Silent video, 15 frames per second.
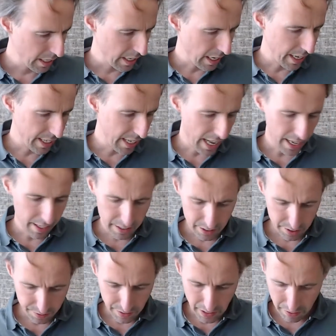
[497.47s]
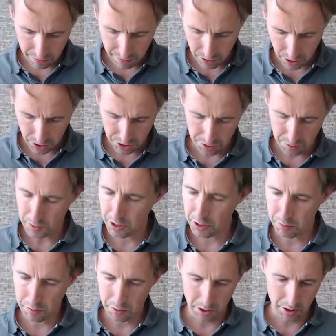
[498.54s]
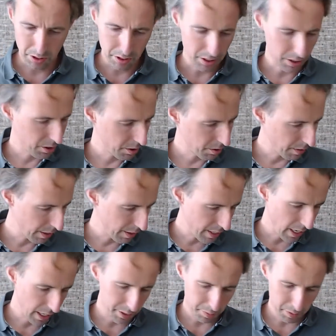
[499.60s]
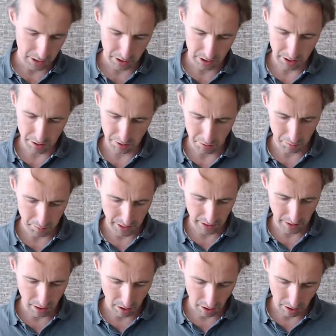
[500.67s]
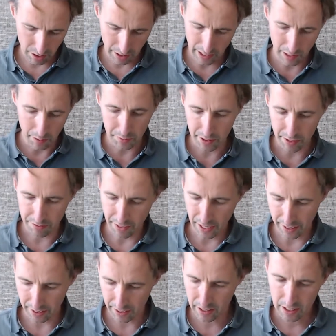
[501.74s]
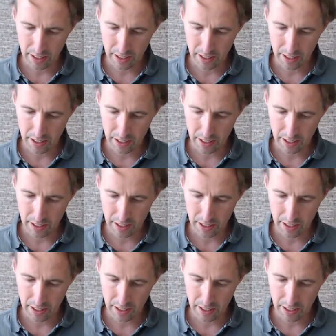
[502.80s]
And the header is 5 volts, which is very nice because this will make our AMD fan